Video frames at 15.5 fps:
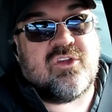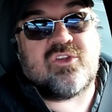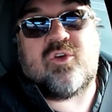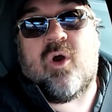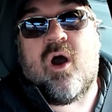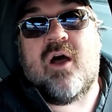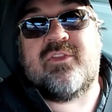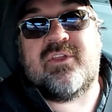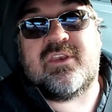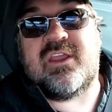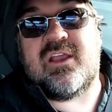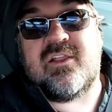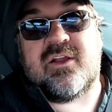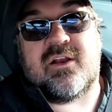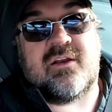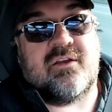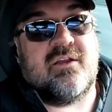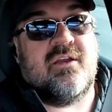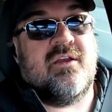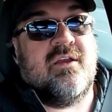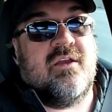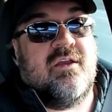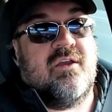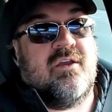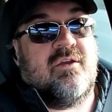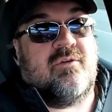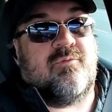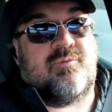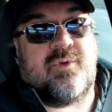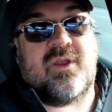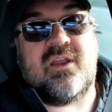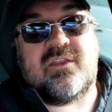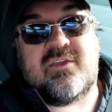just call the dealer, bring